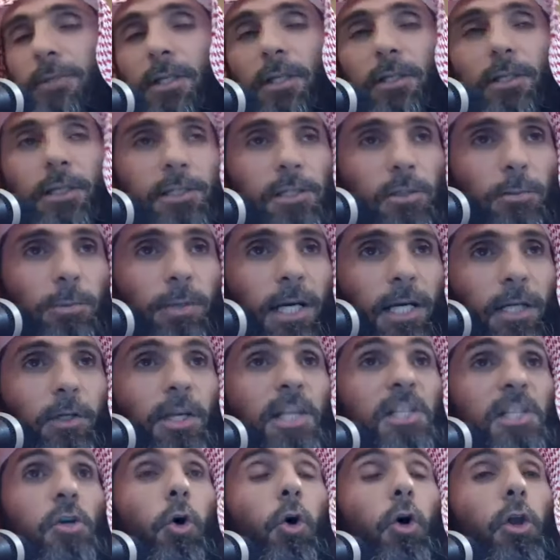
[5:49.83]
Allah subhanahu
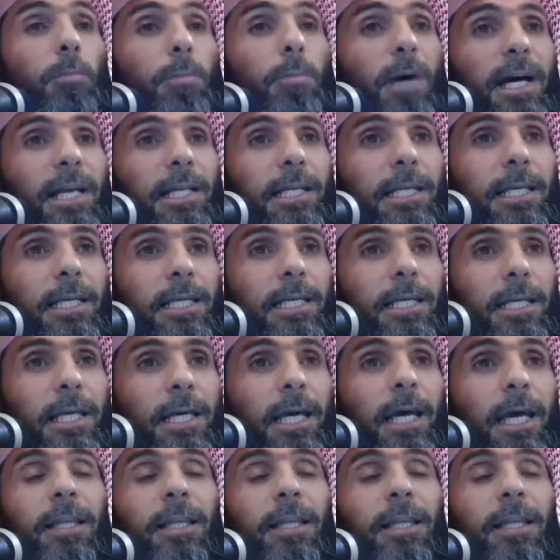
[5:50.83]
is almighty